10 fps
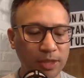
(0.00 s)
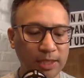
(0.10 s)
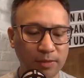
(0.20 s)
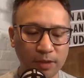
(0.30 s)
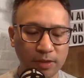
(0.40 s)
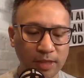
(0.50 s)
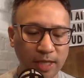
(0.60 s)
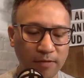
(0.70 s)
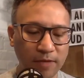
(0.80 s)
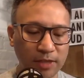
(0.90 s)
As a
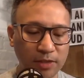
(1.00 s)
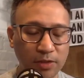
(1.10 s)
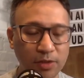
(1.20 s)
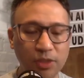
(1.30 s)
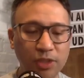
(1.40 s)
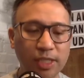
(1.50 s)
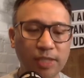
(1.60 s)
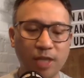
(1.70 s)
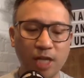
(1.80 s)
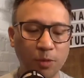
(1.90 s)
investor and just as
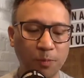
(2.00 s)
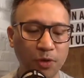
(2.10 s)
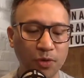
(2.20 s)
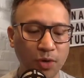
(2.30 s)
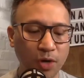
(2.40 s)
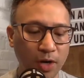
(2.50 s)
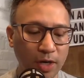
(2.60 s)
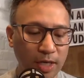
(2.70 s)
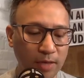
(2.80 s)
an entrepreneur, he